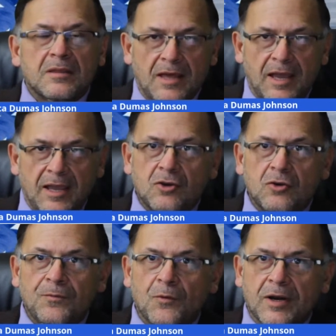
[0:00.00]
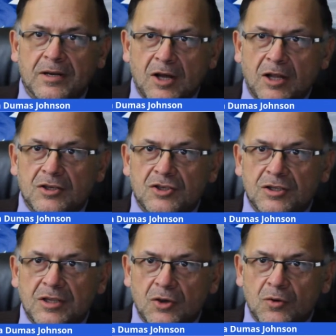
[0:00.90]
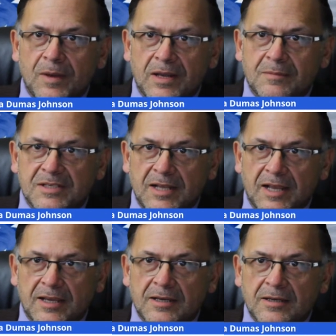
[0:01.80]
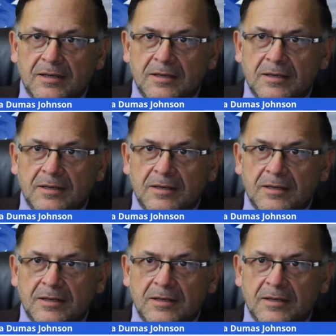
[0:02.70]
Thank you for acknowledging that you made a mistake.